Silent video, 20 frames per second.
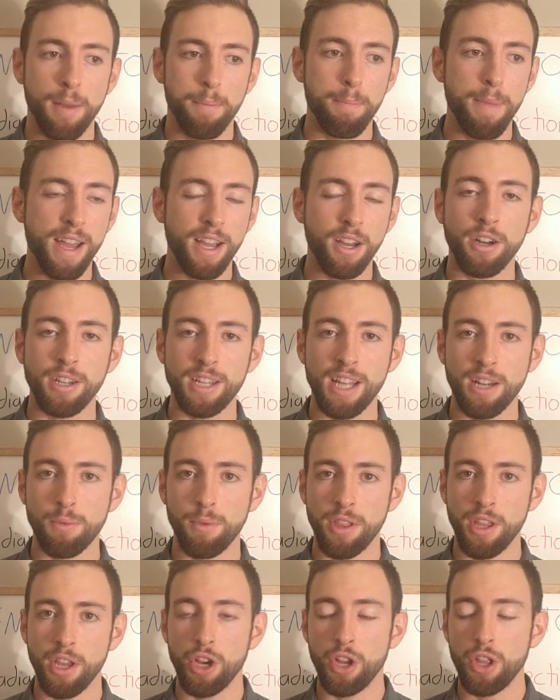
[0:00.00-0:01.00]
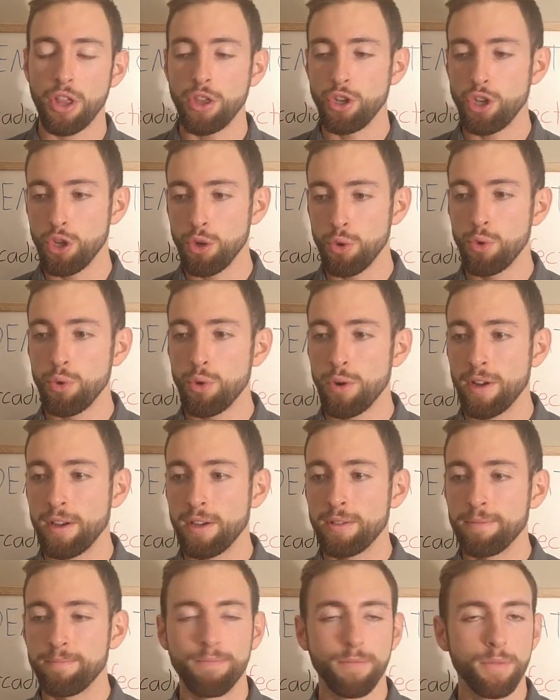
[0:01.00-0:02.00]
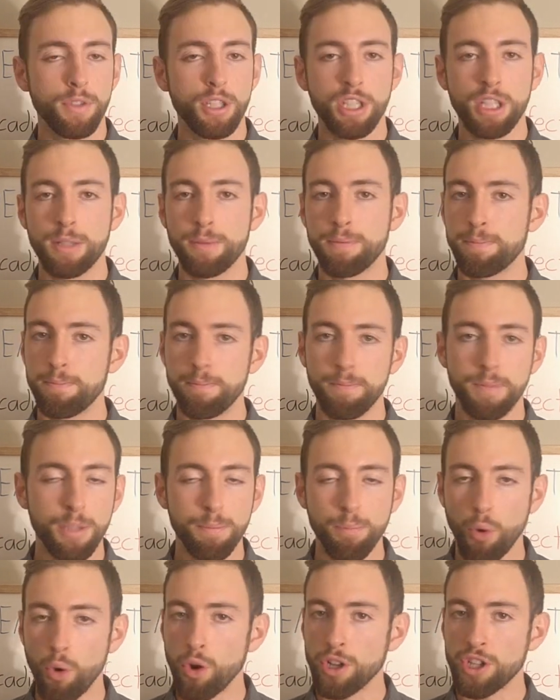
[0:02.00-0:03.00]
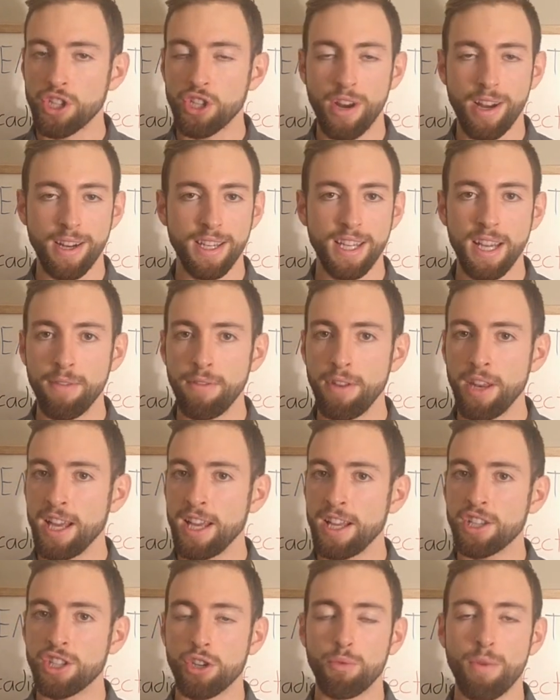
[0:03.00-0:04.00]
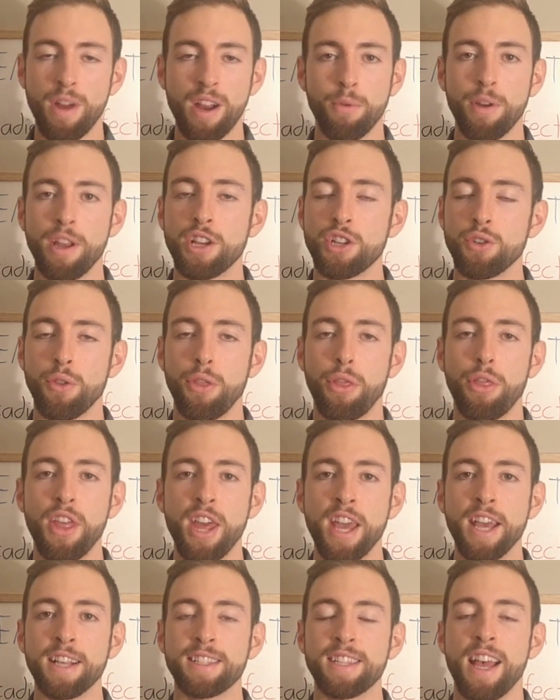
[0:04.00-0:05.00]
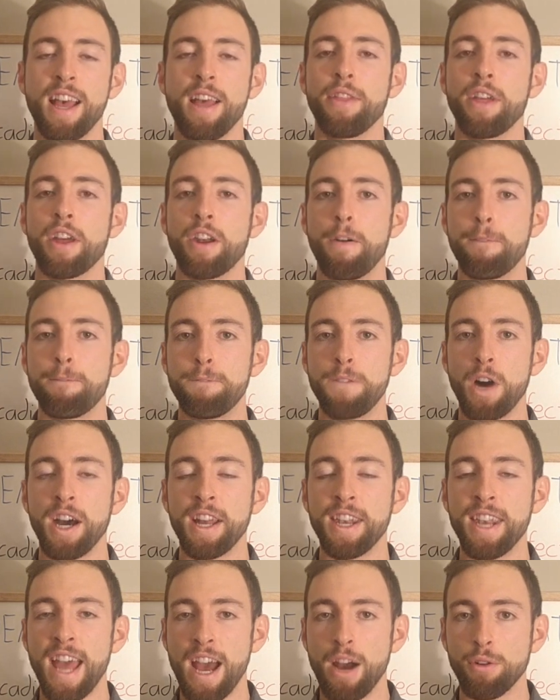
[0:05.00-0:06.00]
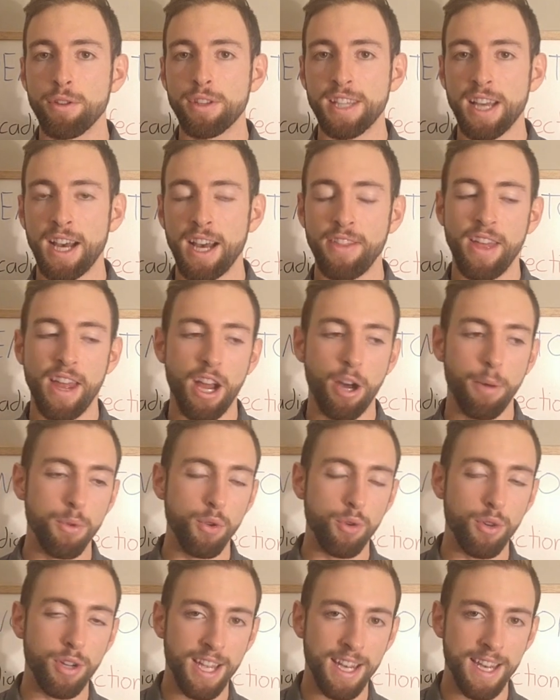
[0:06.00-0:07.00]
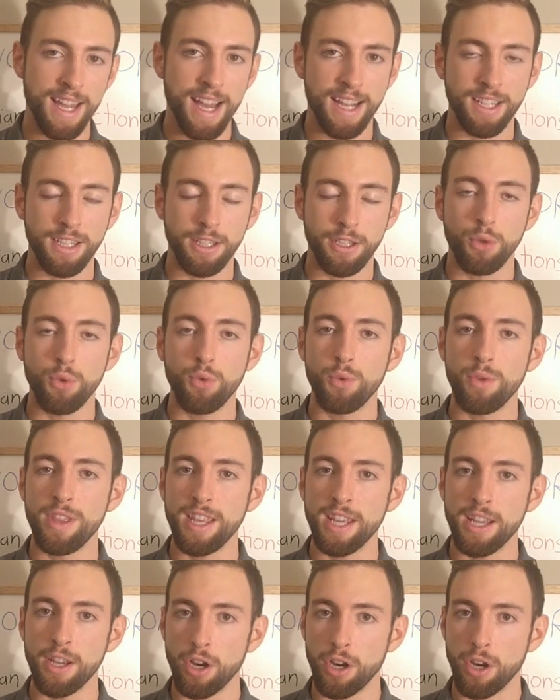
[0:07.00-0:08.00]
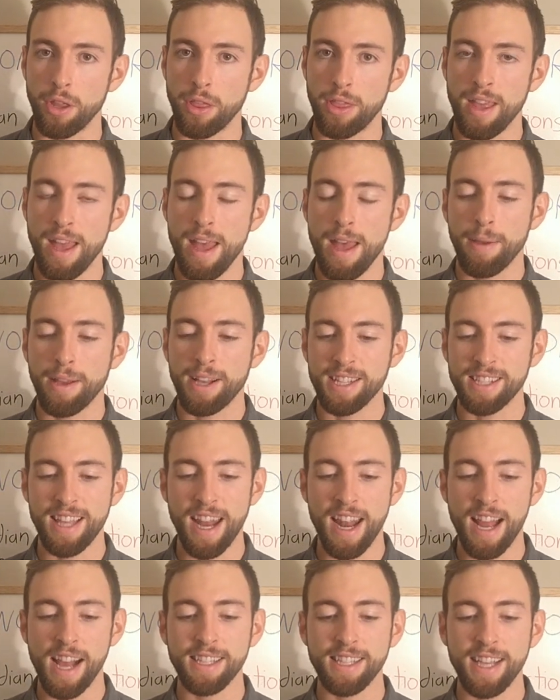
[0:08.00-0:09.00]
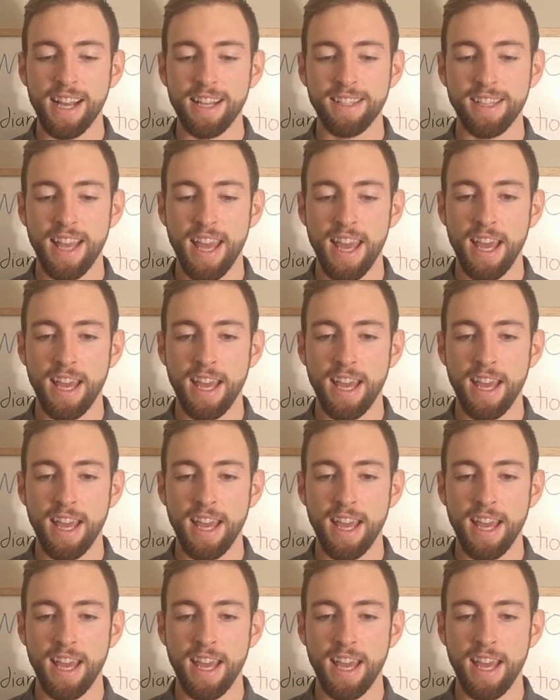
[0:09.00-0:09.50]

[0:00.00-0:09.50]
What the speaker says: make contact with the earth, do sports or activities or recreational things that are fun outside that help you connect to the earth, because that acts as